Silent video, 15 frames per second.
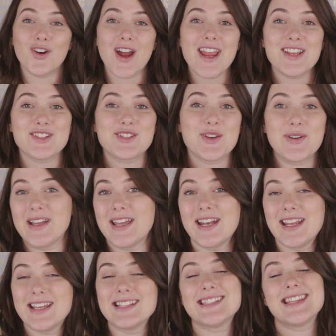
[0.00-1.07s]
right, so it
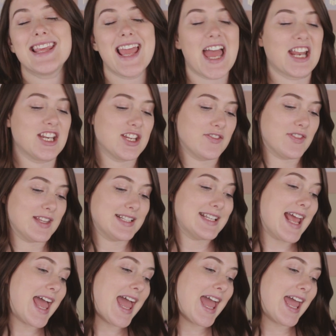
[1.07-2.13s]
is the end of the
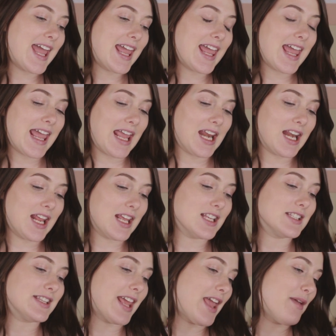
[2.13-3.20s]
day. It
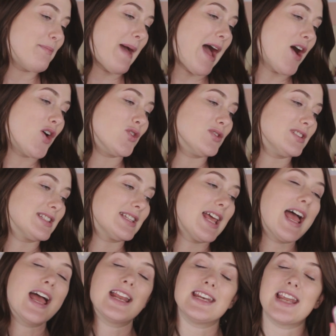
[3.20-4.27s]
is about
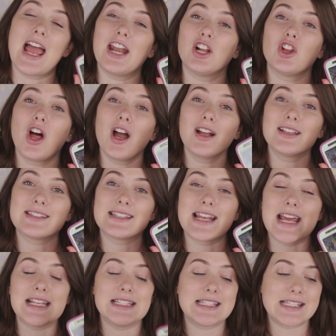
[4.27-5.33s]
9 o'clock. It's
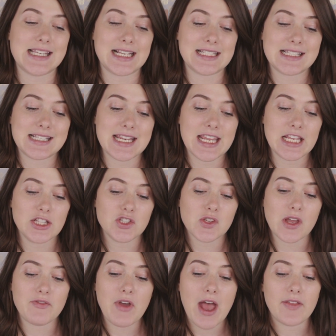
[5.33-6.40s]
9:16, so
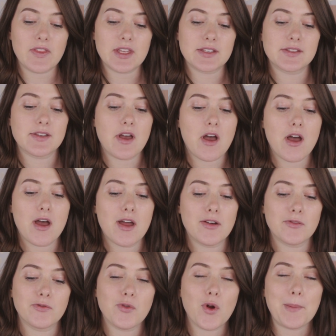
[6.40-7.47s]
I've had this
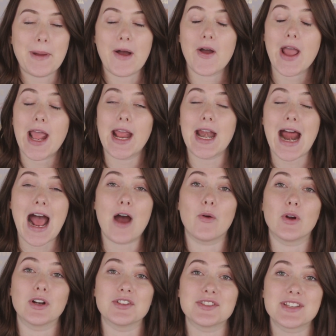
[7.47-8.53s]
on for about 8
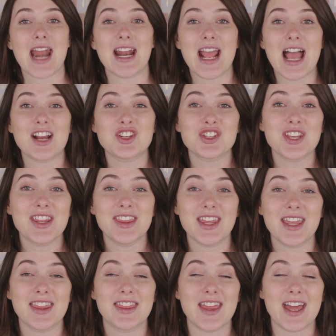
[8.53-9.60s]
hours, and I actually
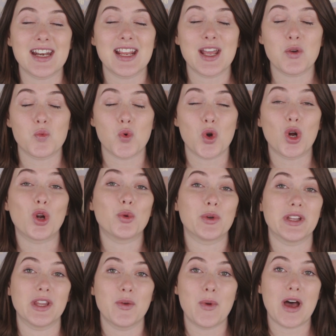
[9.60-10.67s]
think that it wore
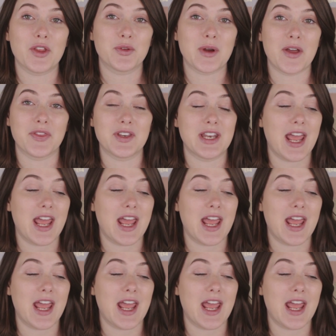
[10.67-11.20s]
really well throughout the